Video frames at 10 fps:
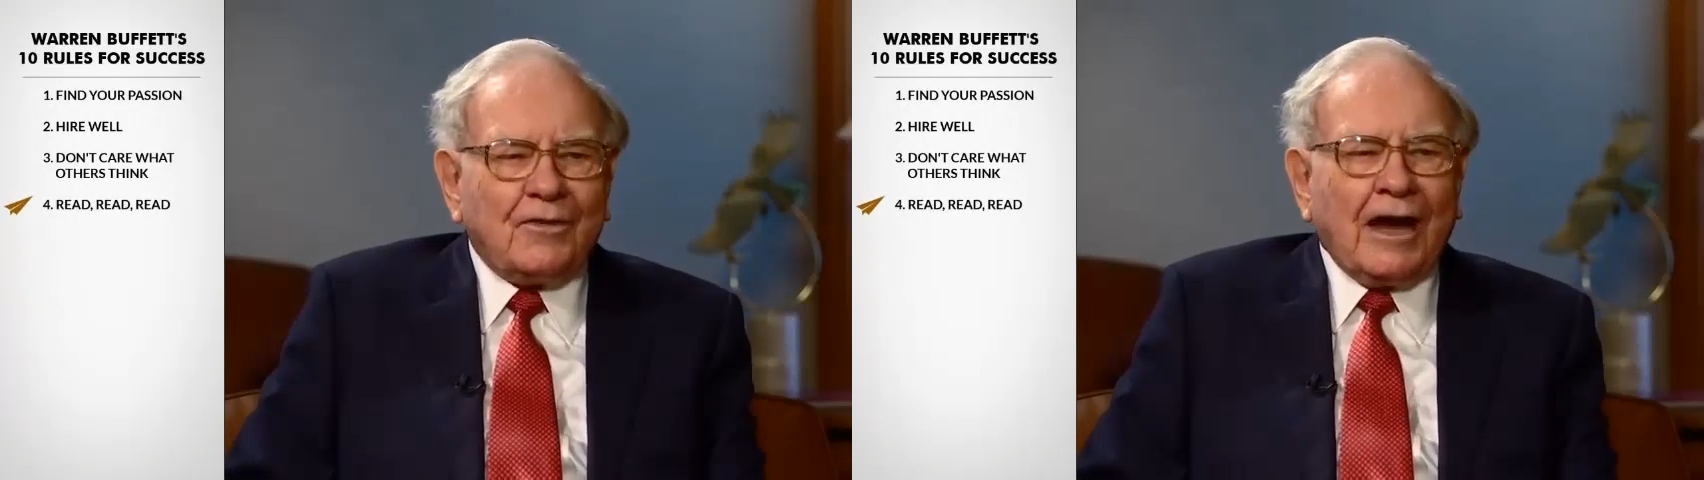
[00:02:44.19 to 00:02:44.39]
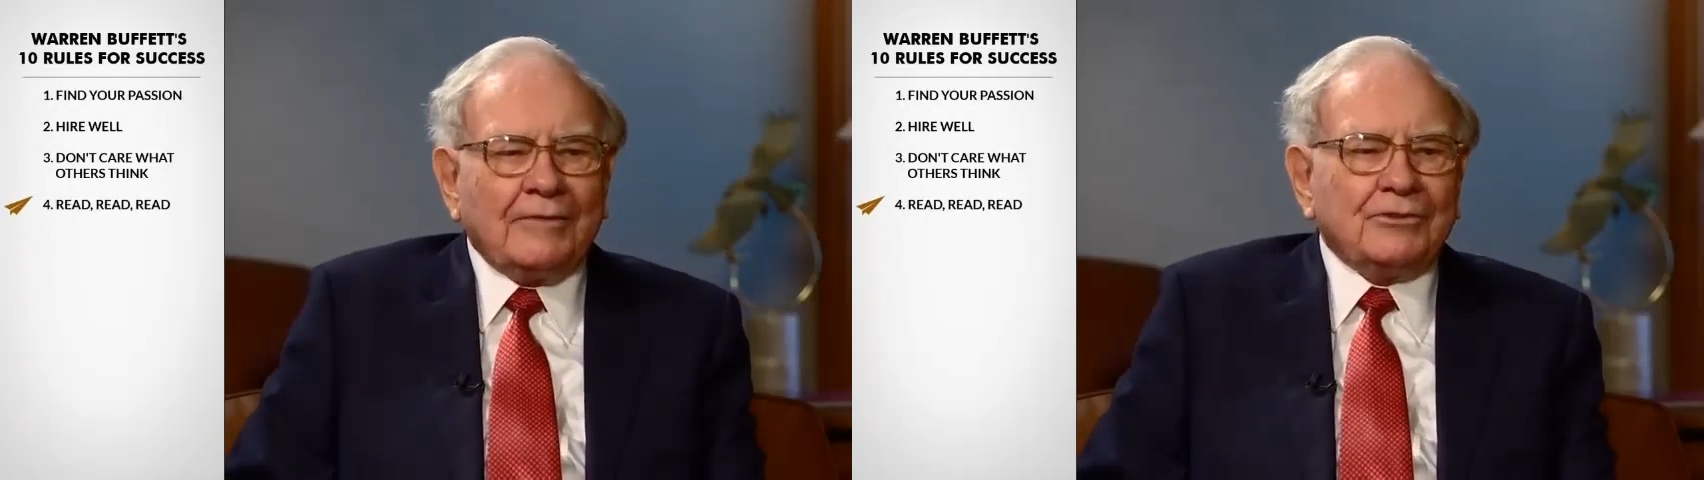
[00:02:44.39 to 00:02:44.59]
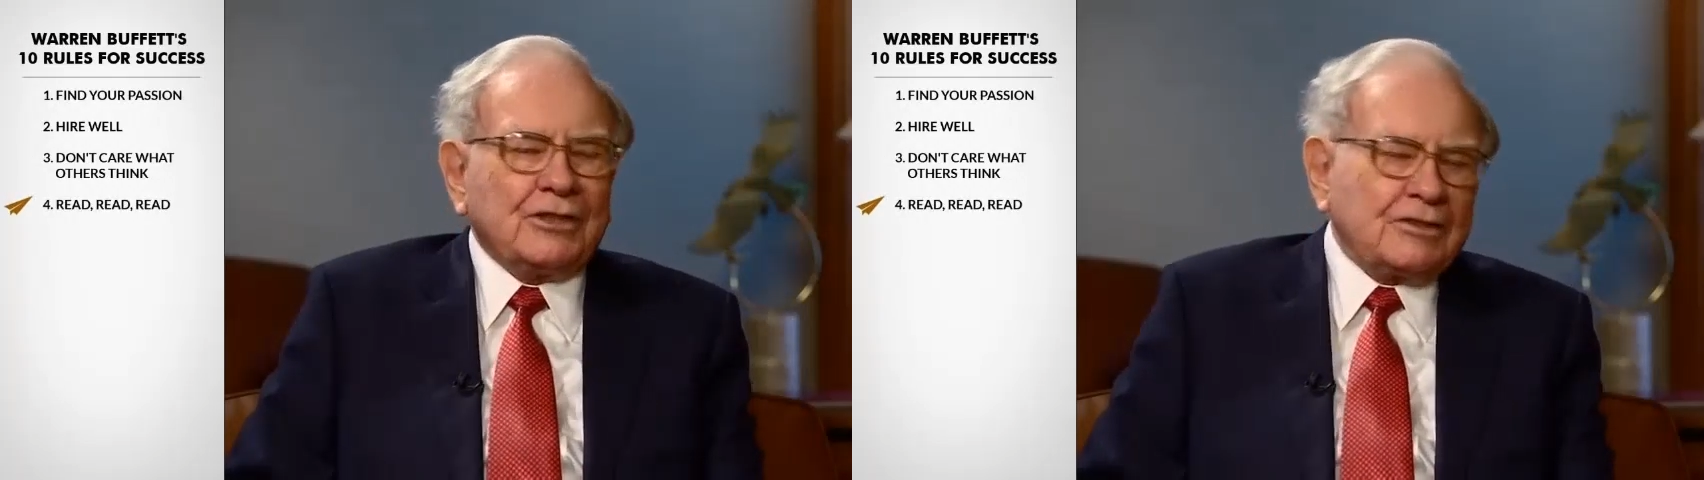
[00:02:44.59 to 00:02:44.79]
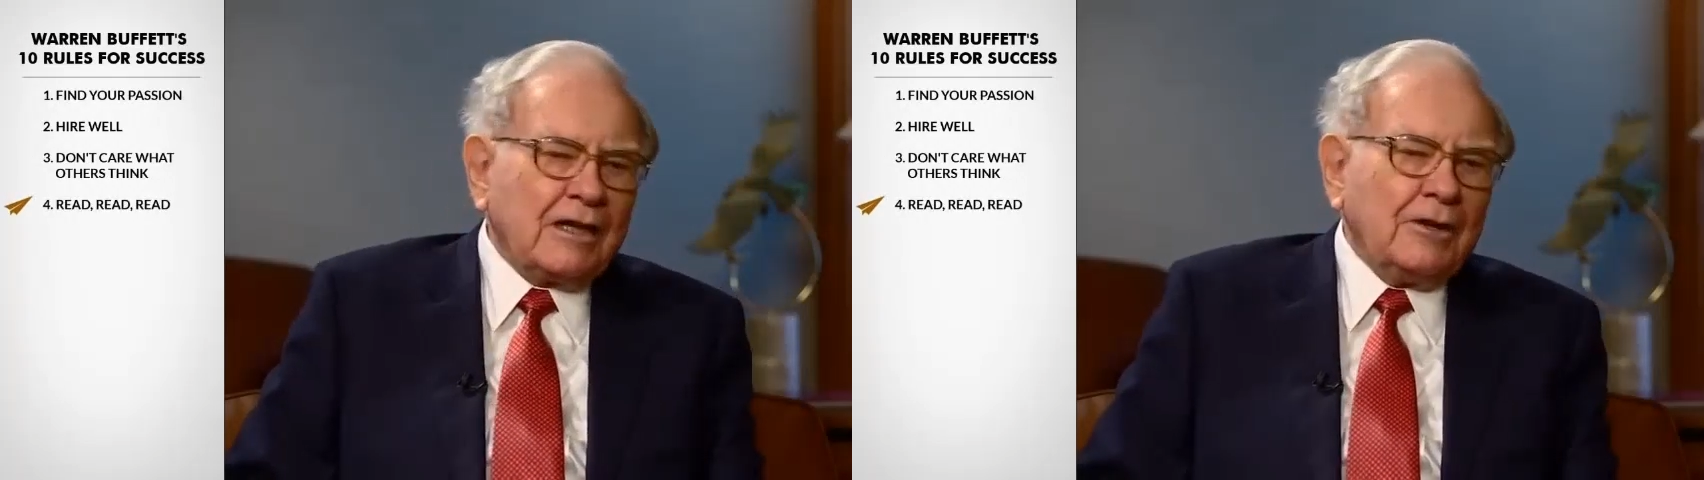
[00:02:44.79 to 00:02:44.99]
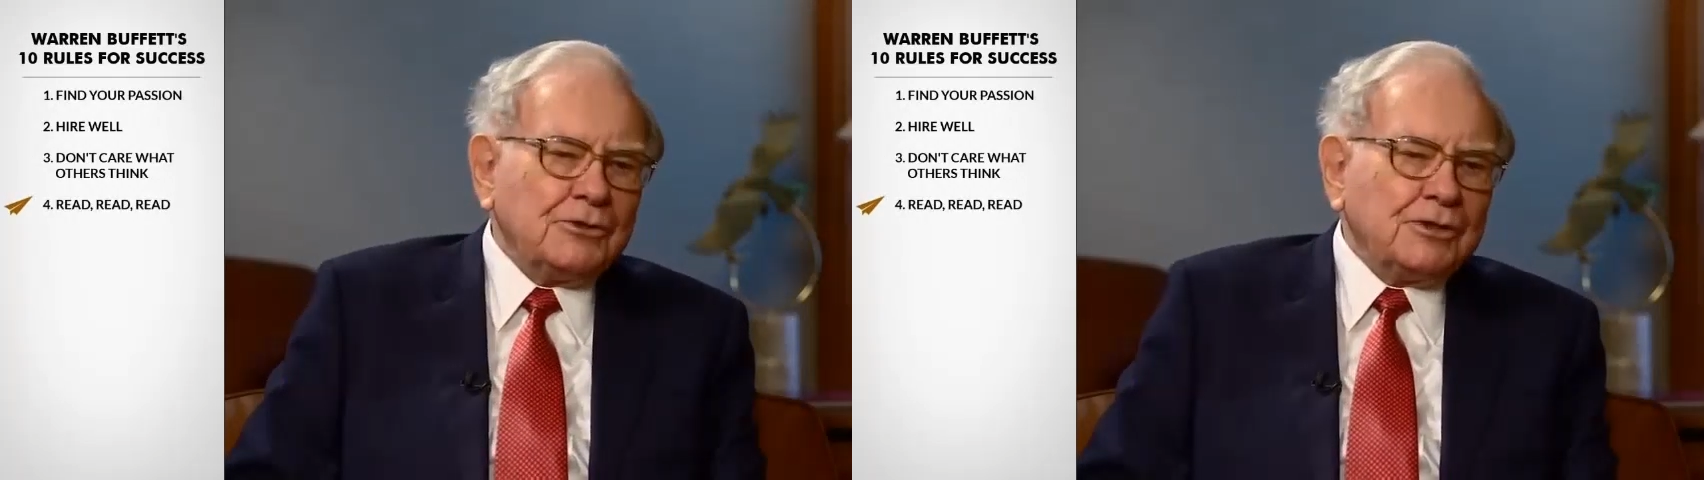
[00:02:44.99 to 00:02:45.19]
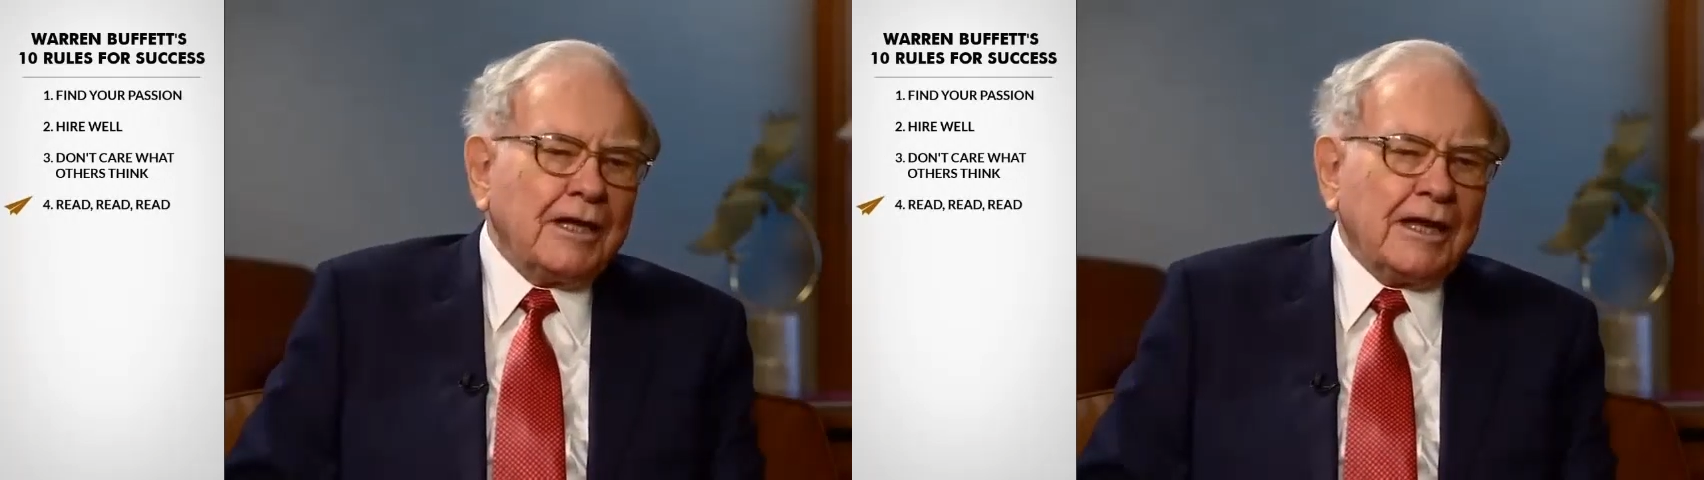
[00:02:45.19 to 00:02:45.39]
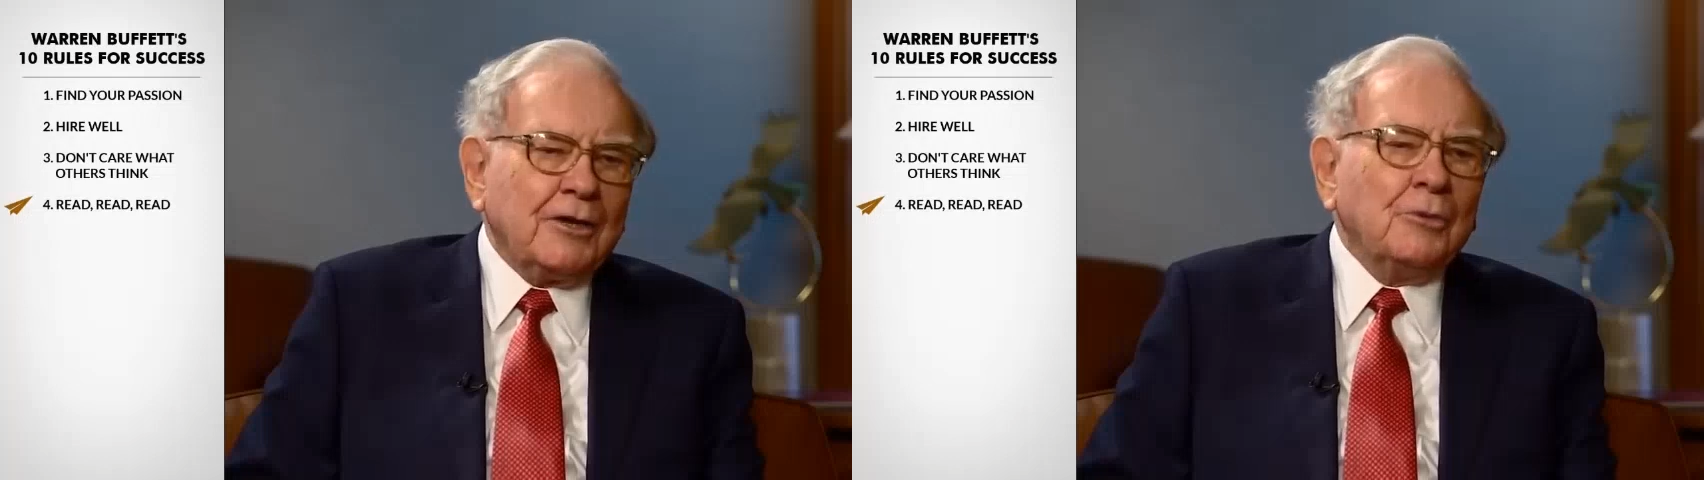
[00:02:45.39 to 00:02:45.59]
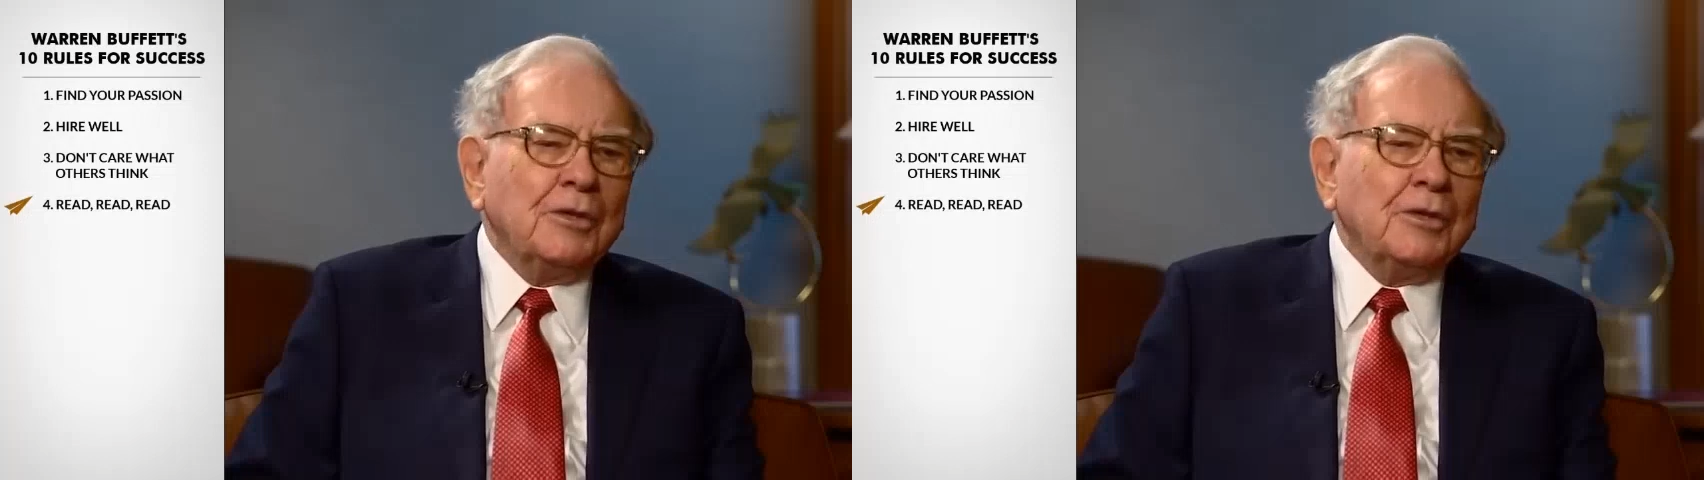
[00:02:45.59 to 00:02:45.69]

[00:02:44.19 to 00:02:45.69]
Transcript: 5 to 6 hours a day.